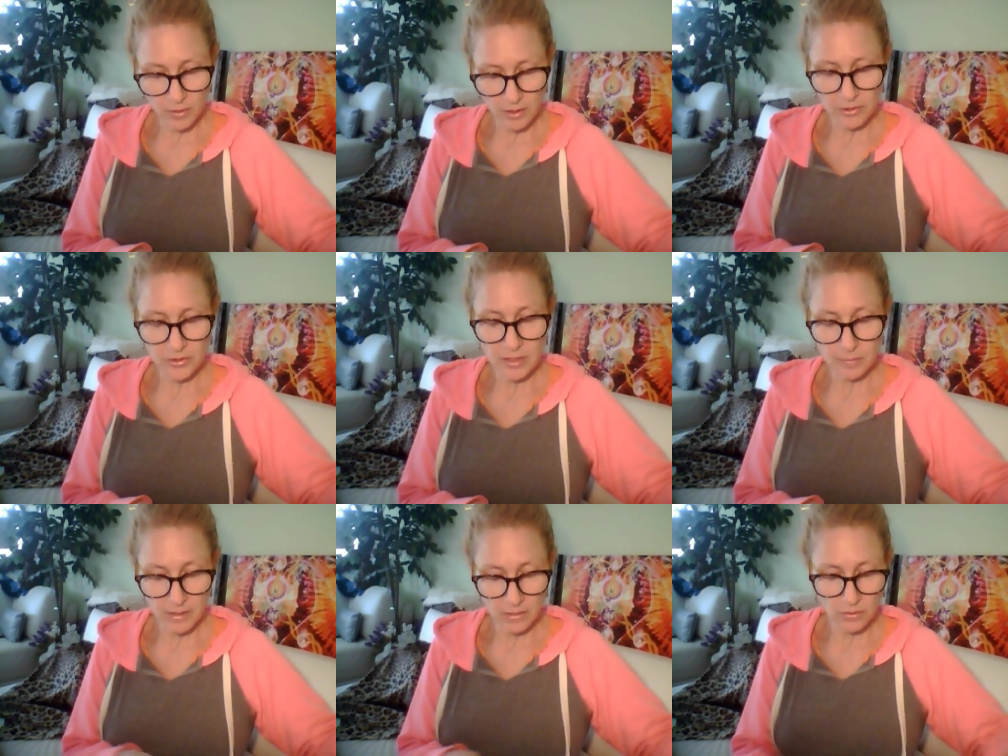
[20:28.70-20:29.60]

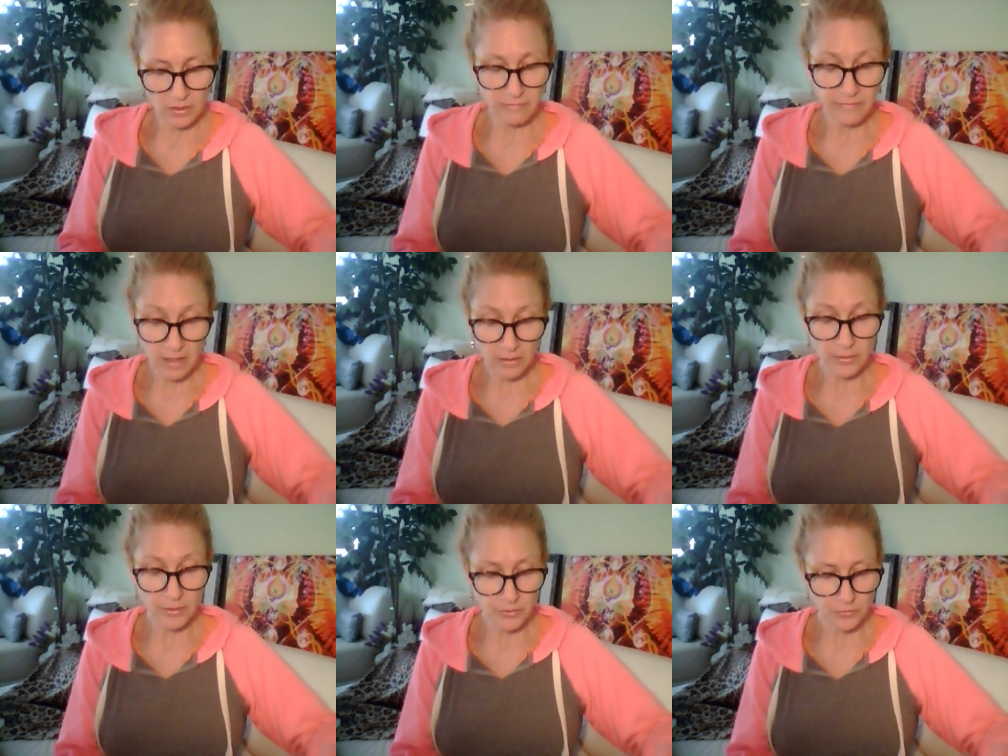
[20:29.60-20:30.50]
partnership in order to follow
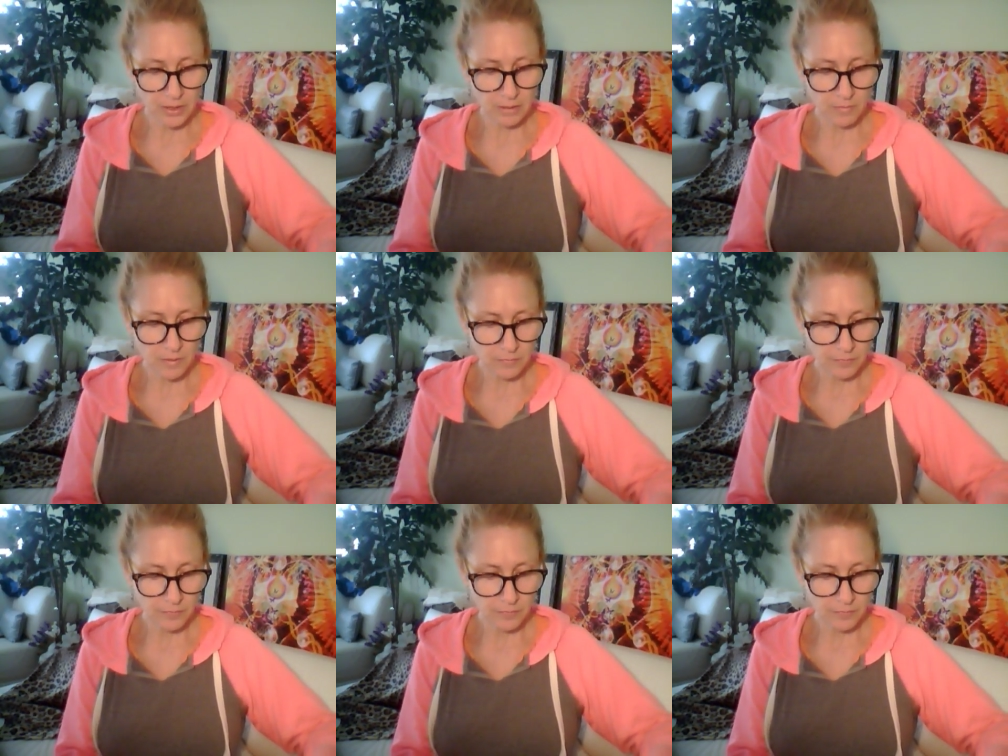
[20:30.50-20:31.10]
your dreams.